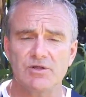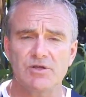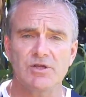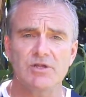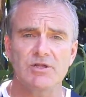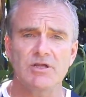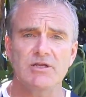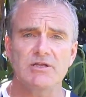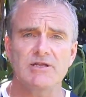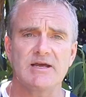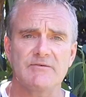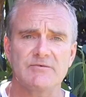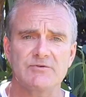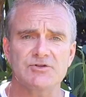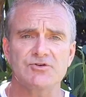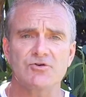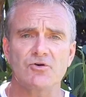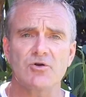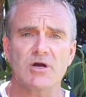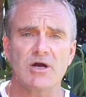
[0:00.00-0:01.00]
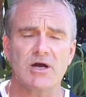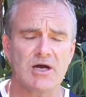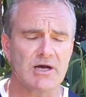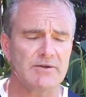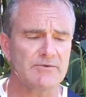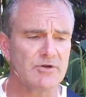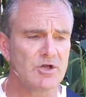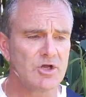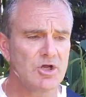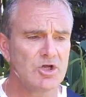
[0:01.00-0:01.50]
You need to have strong
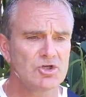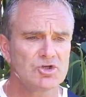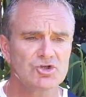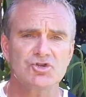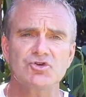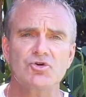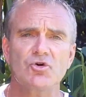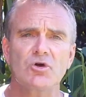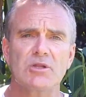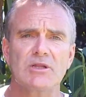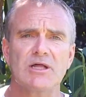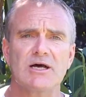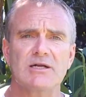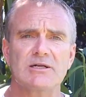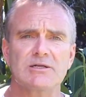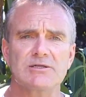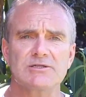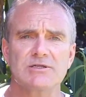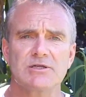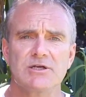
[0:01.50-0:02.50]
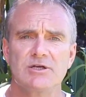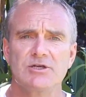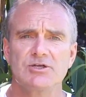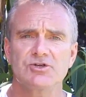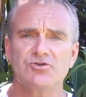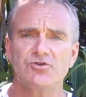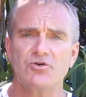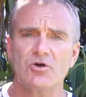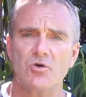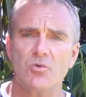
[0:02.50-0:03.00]
heart, strong lungs,
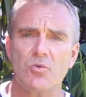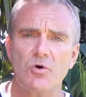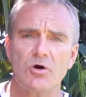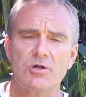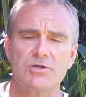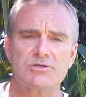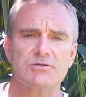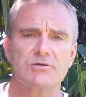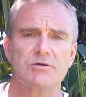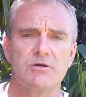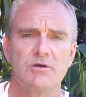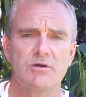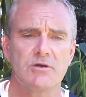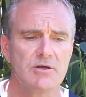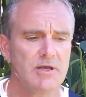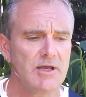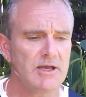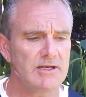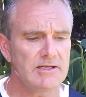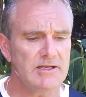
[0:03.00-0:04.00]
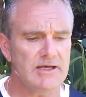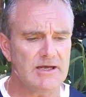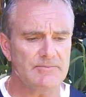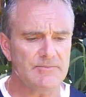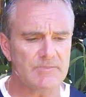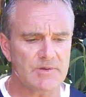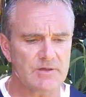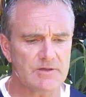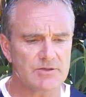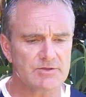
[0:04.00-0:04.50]
strong quads, and
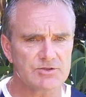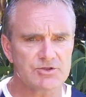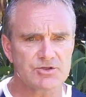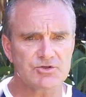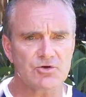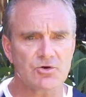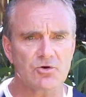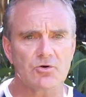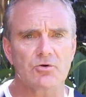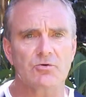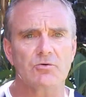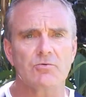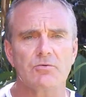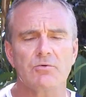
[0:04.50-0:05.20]
strong